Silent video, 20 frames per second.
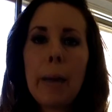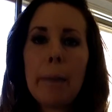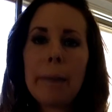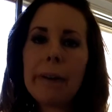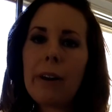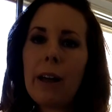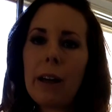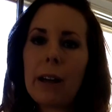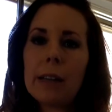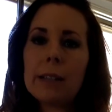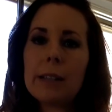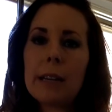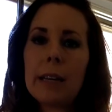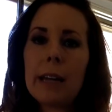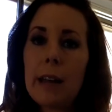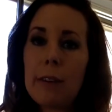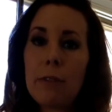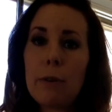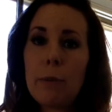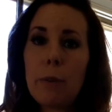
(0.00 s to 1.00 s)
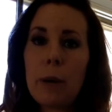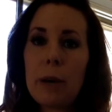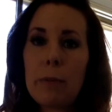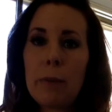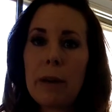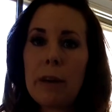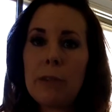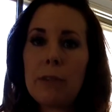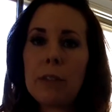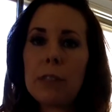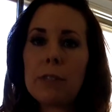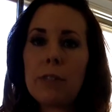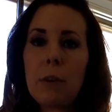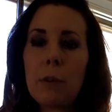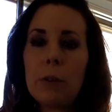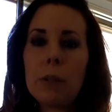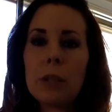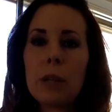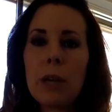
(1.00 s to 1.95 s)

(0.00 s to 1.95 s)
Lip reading: But like I said, everybody benefits from it.